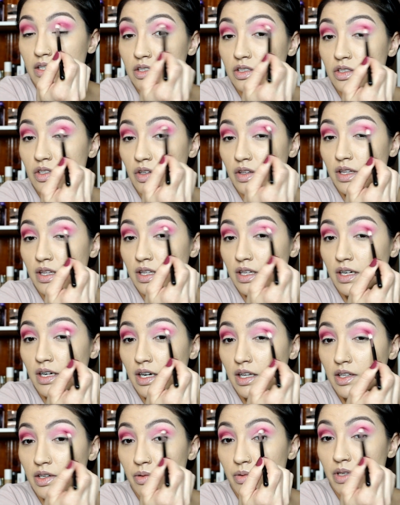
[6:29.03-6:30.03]
so that the
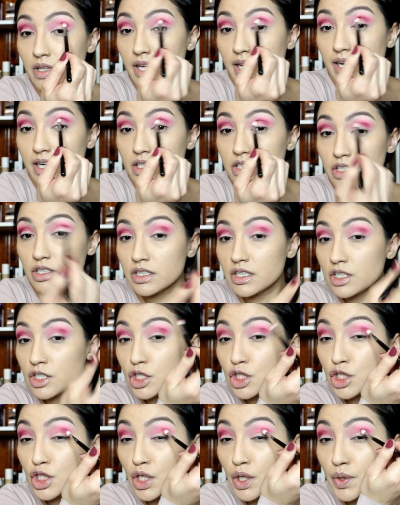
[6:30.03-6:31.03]
color will actually
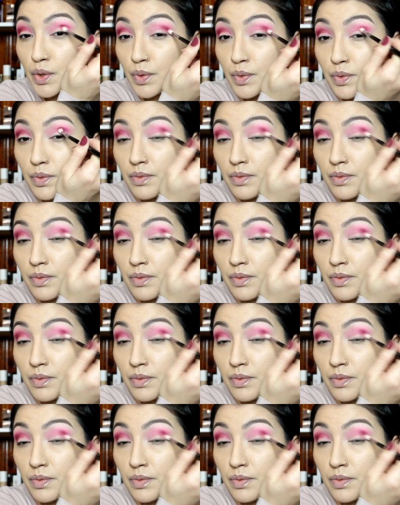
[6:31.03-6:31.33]
show.